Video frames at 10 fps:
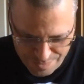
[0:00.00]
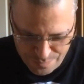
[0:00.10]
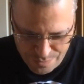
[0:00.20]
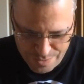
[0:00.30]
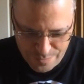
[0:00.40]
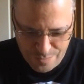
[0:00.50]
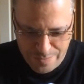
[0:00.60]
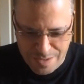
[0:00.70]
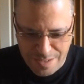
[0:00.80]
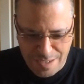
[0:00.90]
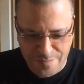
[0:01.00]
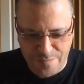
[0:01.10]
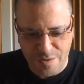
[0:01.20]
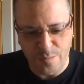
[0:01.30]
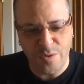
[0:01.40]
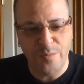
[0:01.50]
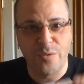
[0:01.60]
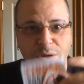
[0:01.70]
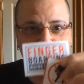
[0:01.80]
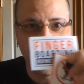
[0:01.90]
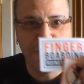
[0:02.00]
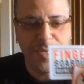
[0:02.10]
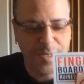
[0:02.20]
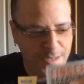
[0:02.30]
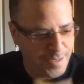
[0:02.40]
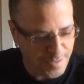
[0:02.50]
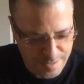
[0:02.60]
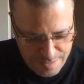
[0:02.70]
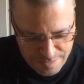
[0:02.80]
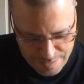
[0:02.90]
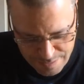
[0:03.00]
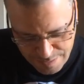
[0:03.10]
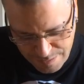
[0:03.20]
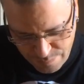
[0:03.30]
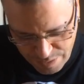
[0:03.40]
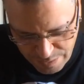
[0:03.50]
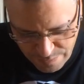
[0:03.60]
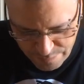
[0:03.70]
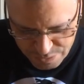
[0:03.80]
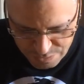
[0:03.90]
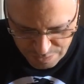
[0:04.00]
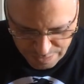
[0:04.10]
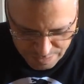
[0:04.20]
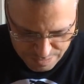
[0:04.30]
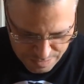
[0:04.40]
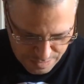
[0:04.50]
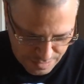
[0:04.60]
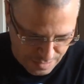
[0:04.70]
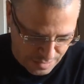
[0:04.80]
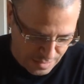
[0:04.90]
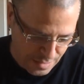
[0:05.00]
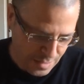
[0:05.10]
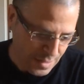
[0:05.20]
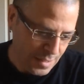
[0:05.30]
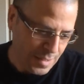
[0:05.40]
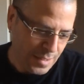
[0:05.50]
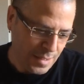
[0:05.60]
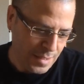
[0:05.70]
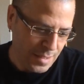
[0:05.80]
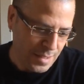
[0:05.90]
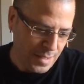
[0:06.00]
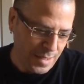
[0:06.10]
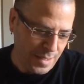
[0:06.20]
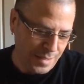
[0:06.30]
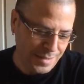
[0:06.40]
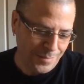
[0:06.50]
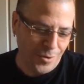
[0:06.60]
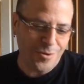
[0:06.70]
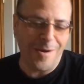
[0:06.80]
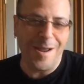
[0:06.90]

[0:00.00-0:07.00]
Fingerboarding with My Life, Fingerboarding Prohibited, Black River Trucks, and Timo